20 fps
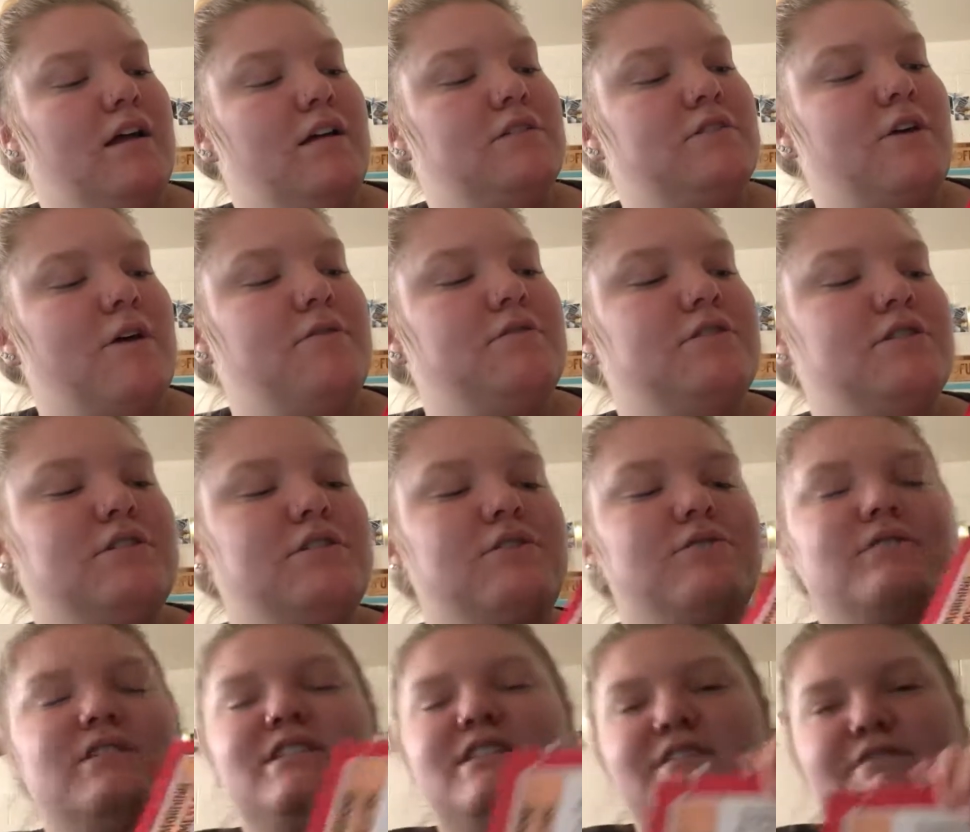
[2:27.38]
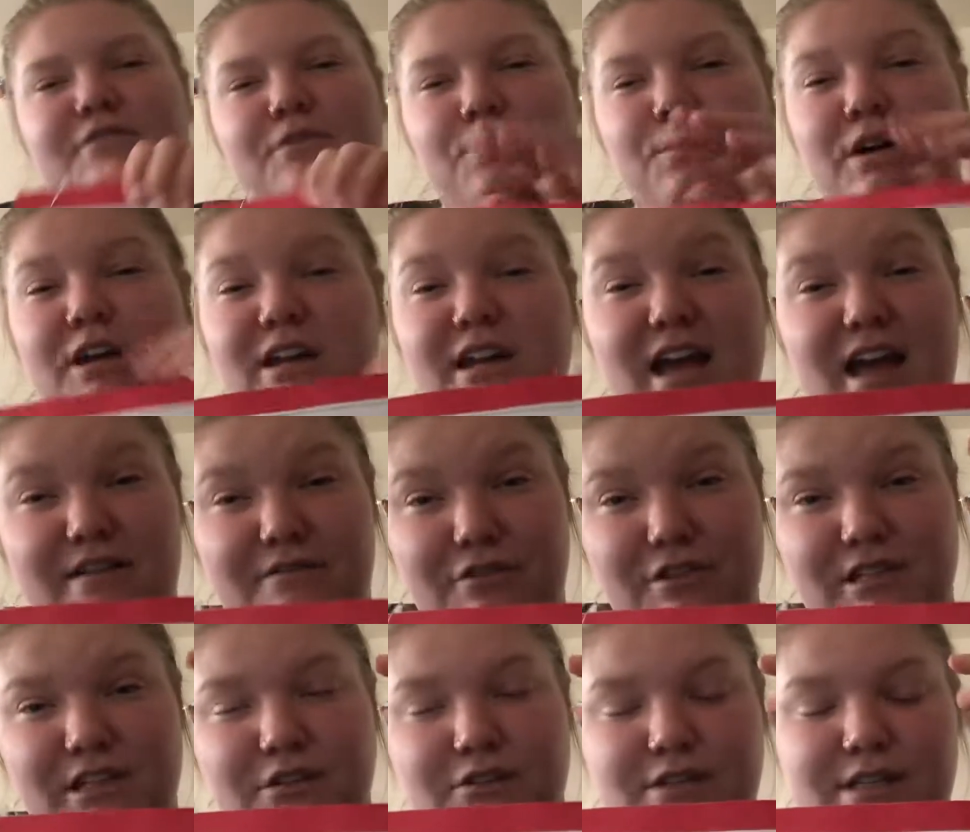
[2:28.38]
So I would just use a different one every
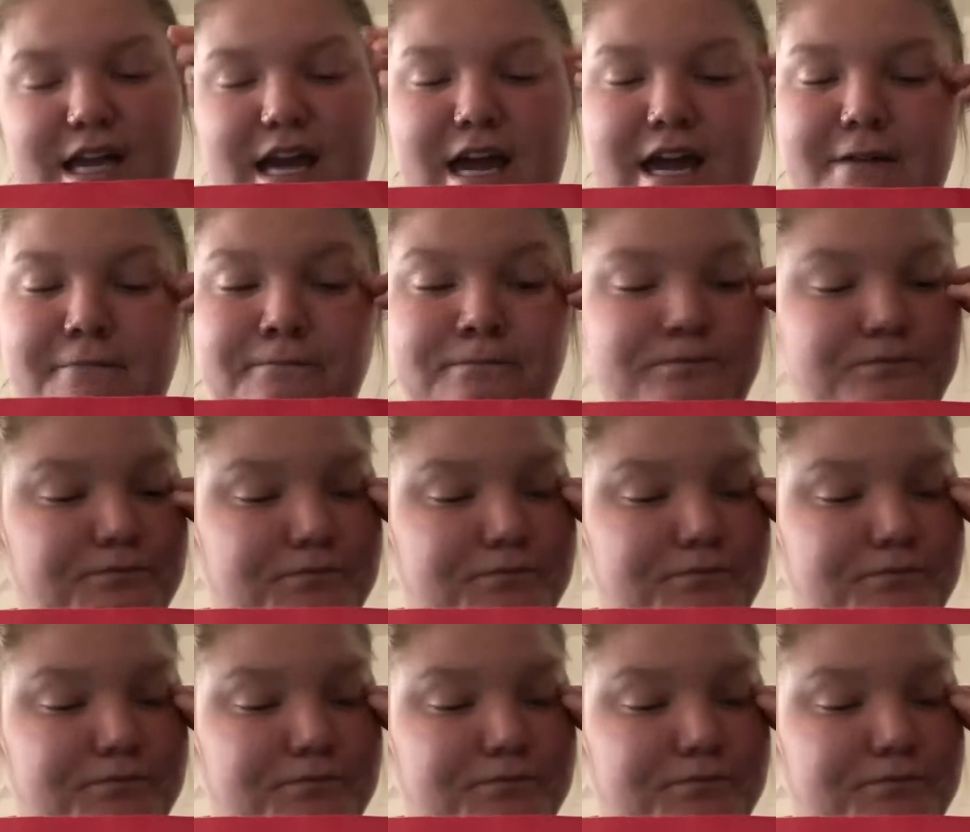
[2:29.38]
single day.